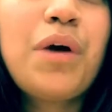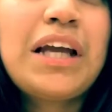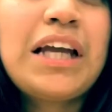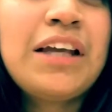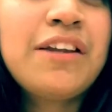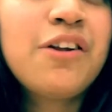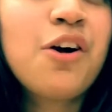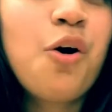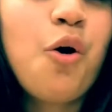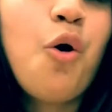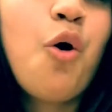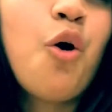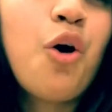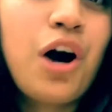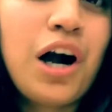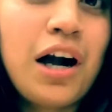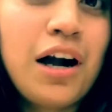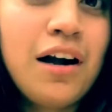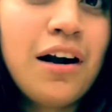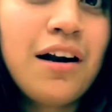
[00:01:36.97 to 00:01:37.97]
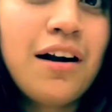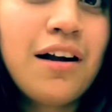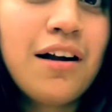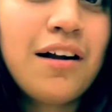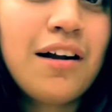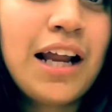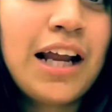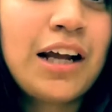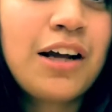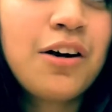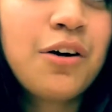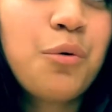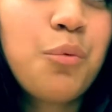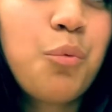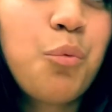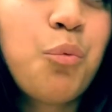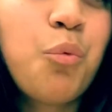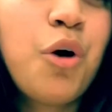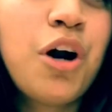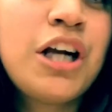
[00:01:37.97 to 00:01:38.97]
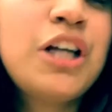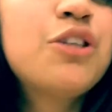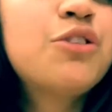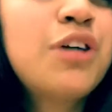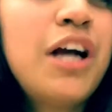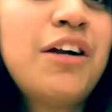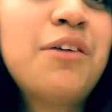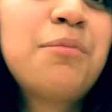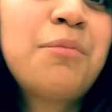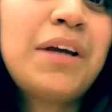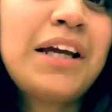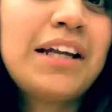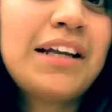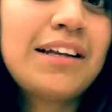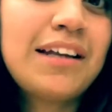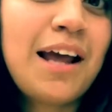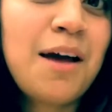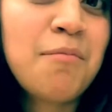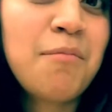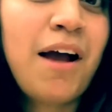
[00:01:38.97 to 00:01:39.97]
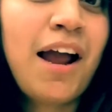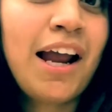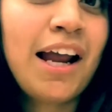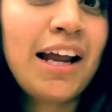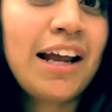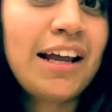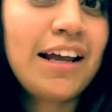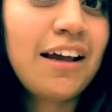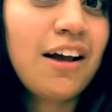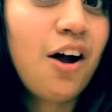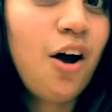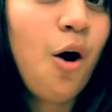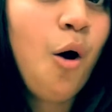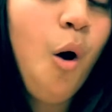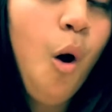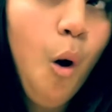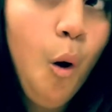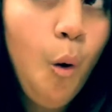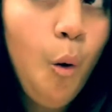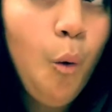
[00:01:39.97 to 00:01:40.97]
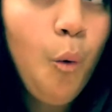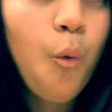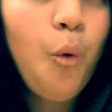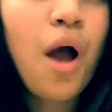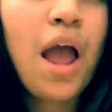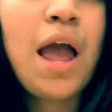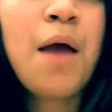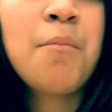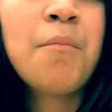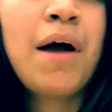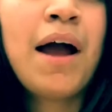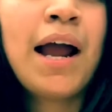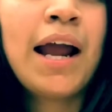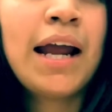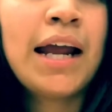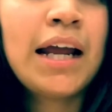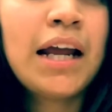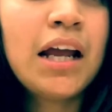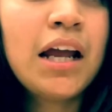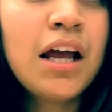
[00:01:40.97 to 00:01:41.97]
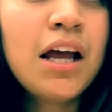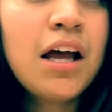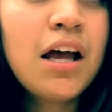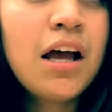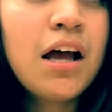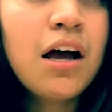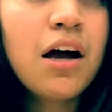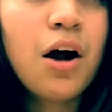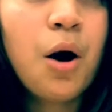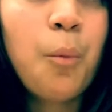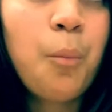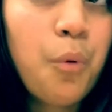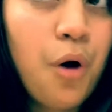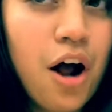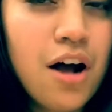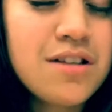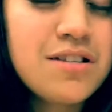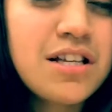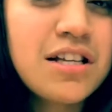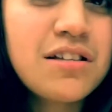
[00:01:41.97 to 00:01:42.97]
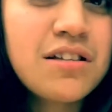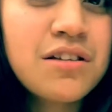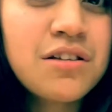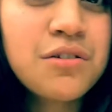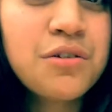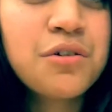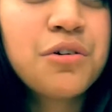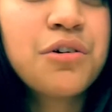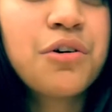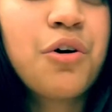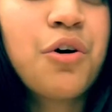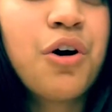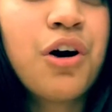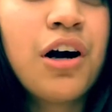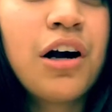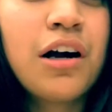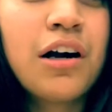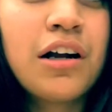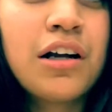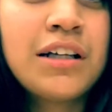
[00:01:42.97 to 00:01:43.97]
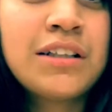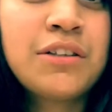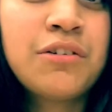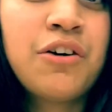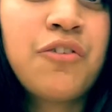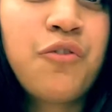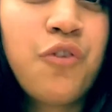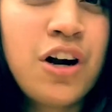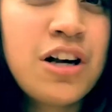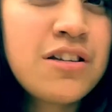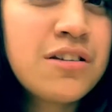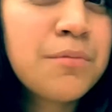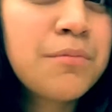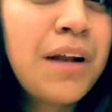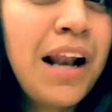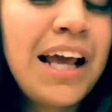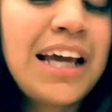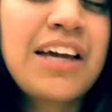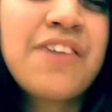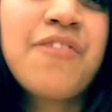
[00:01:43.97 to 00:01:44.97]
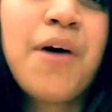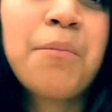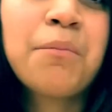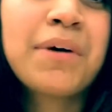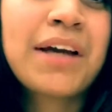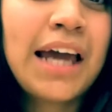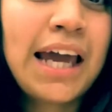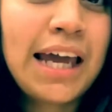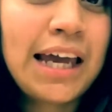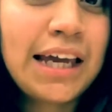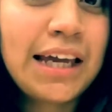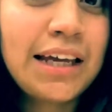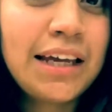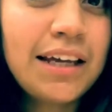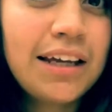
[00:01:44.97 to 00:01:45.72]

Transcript: either or. Like, what are you trying to mean? Am I a hoe? Am I a prostitute? Or is it referring to me like if I'm gay?